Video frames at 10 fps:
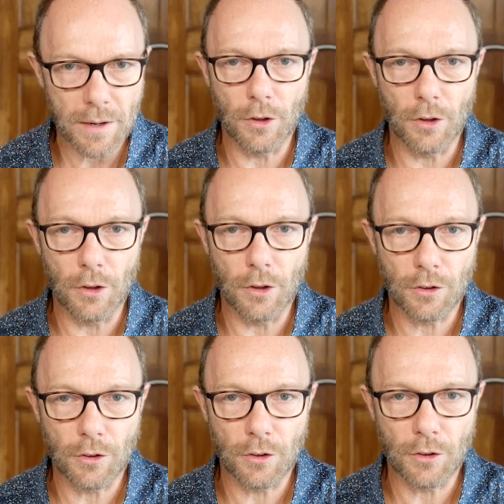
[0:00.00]
it was
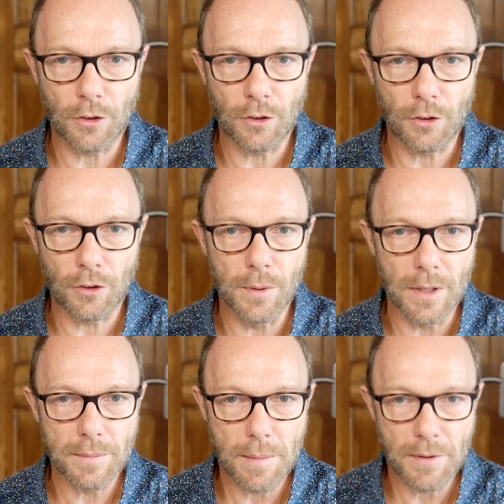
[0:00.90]
a lot
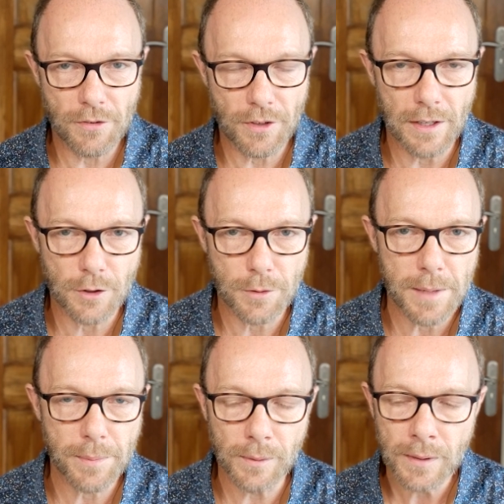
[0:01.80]
smaller, maybe 1,500
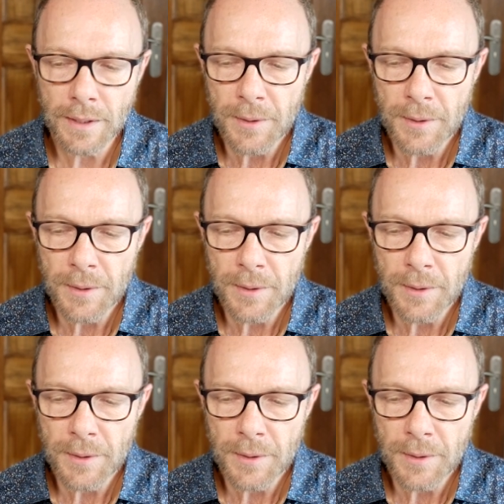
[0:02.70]
people.